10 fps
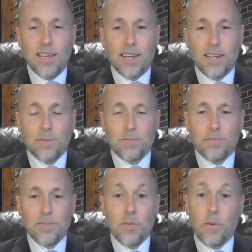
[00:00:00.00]
I
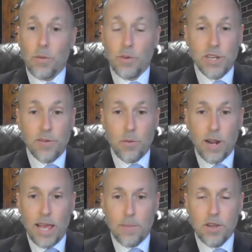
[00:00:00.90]
want to wish everyone a
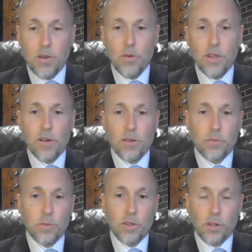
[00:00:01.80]
happy new year.
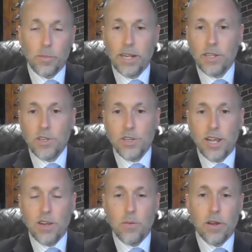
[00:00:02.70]
We're a little bit into
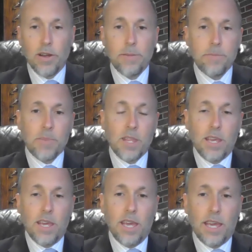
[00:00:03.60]
January,
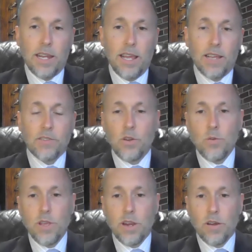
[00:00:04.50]
and as the new
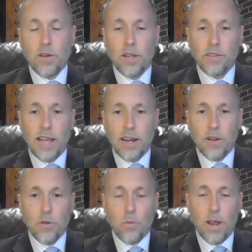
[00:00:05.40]
year has gotten
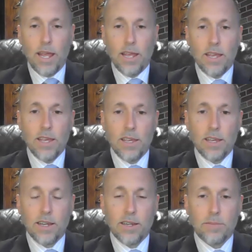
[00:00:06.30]
underway,
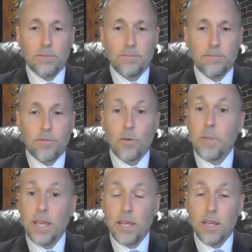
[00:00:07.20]
for
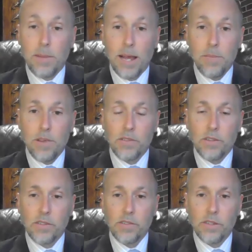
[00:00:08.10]
me in my
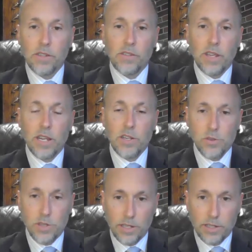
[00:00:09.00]
business, it's an
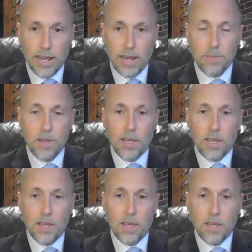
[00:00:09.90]
interesting time.